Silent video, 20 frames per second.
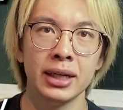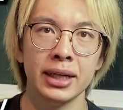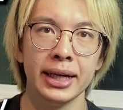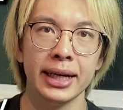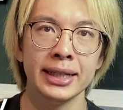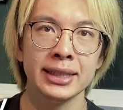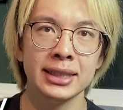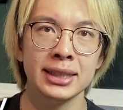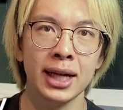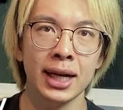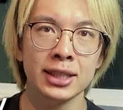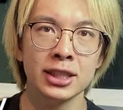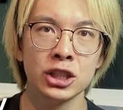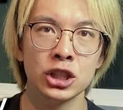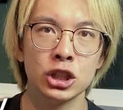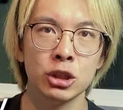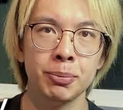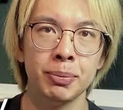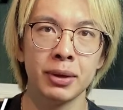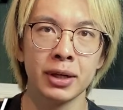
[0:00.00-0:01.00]
It's not
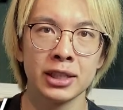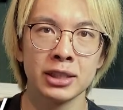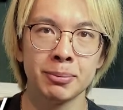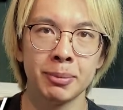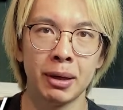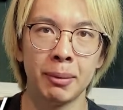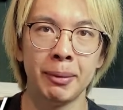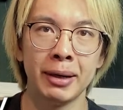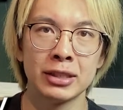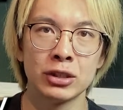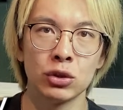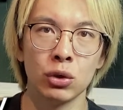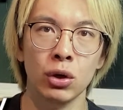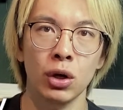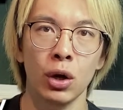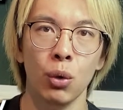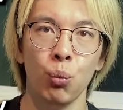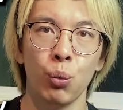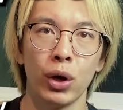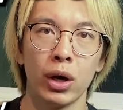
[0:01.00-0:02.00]
super experimental
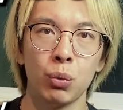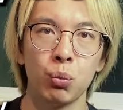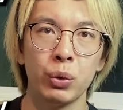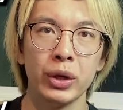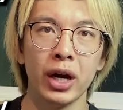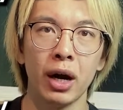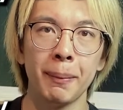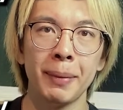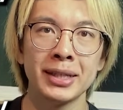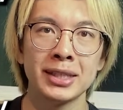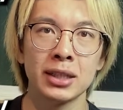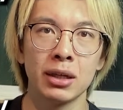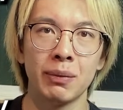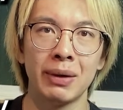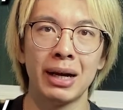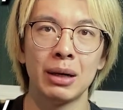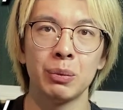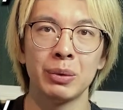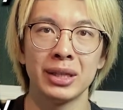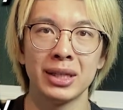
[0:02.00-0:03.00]
where we are messing
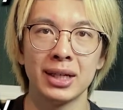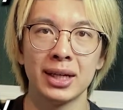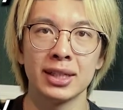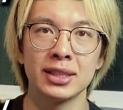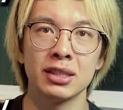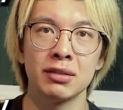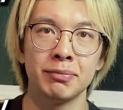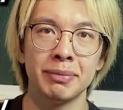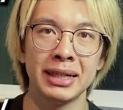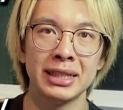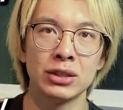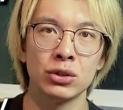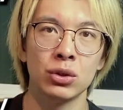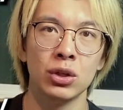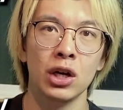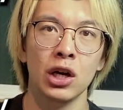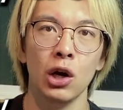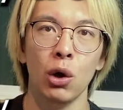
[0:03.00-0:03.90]
around with the guts of Bazel